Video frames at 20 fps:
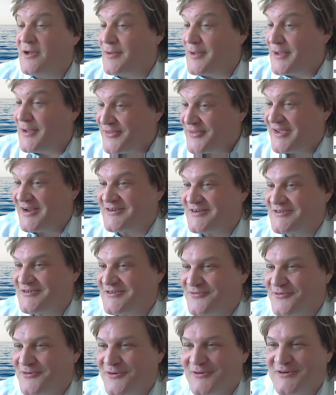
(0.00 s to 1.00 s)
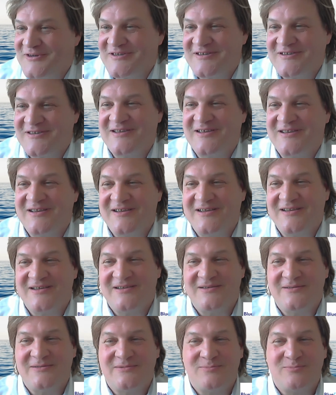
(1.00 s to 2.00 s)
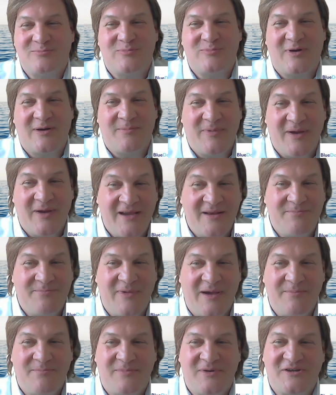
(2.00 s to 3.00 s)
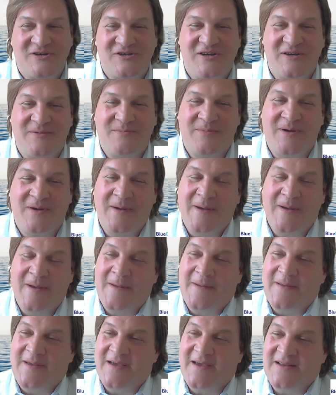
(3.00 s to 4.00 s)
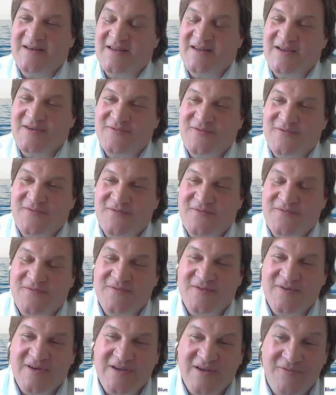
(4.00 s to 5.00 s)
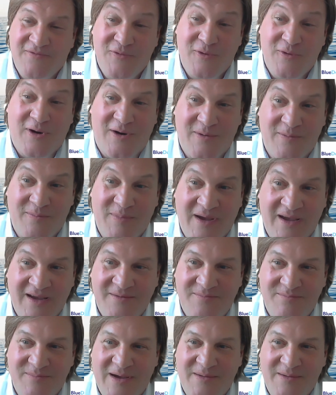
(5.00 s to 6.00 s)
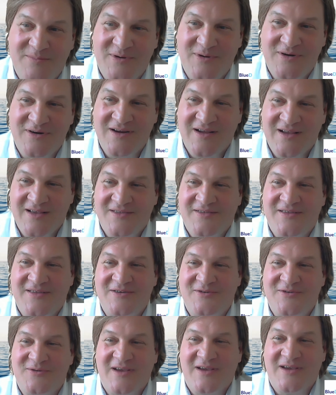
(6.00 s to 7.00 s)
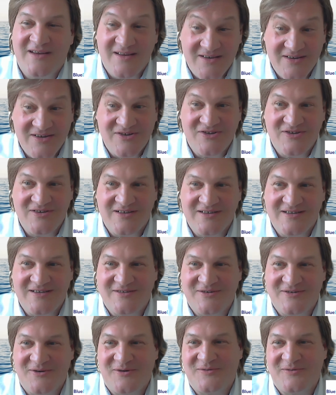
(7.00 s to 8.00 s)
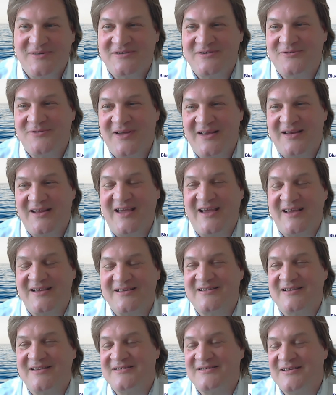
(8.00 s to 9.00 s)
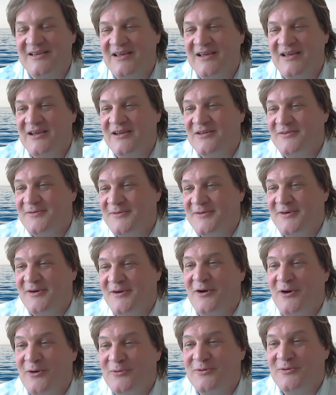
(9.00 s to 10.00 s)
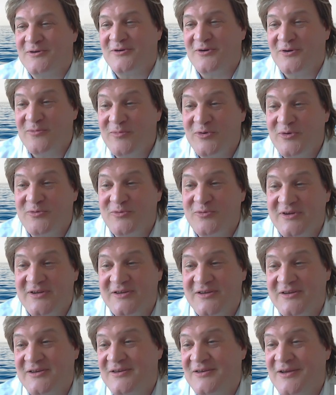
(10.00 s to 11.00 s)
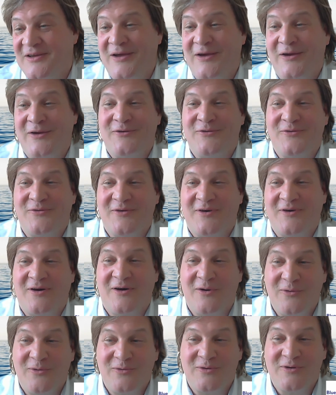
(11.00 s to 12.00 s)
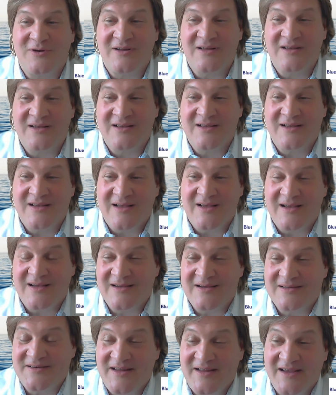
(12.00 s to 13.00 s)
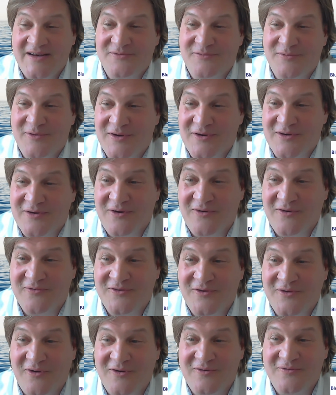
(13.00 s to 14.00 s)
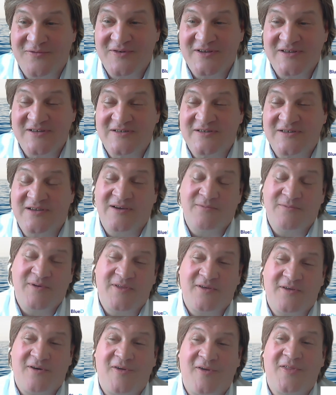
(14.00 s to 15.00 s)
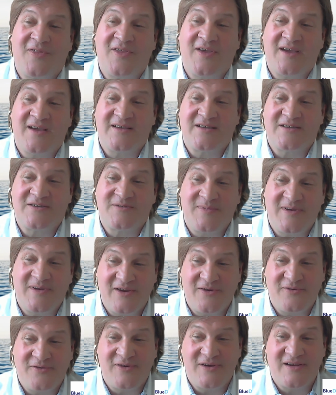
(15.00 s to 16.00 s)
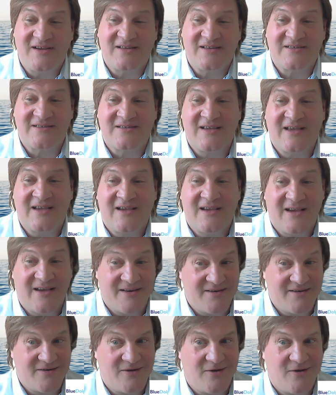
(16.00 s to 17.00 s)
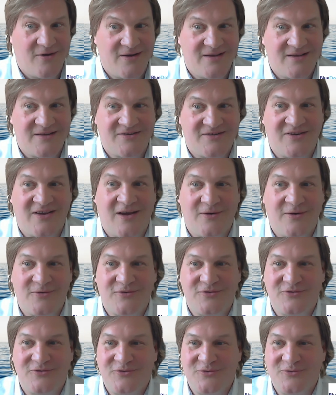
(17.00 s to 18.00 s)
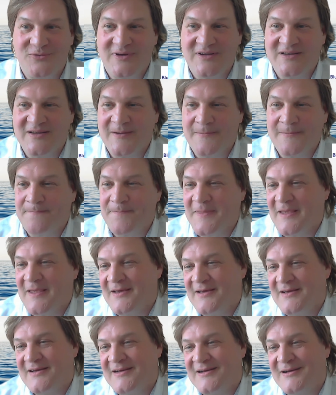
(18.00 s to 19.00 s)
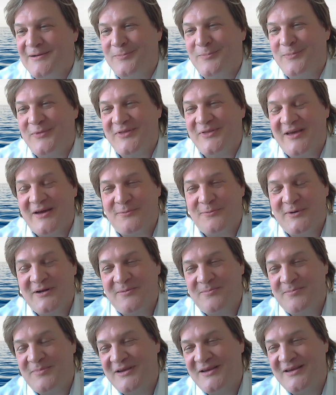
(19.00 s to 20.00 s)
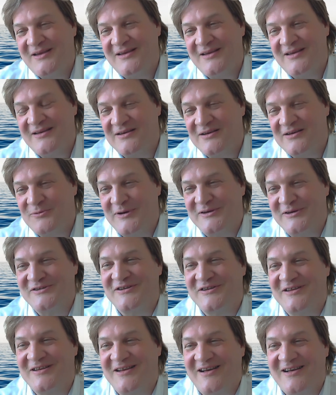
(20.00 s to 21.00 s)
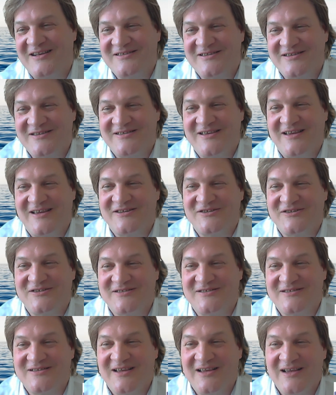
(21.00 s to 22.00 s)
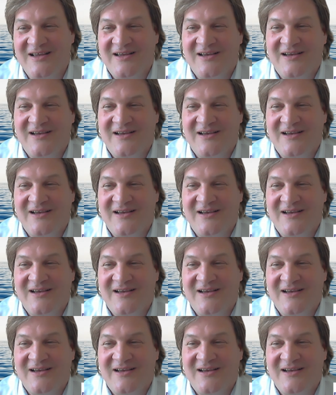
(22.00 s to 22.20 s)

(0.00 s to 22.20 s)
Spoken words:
And there's, of course, a paid membership. And if you are a paid member, then you get additionally service. You get access to the whole community, to the whole network of dolphins with all their experience and knowledge how to do it. There will be question and answer sessions.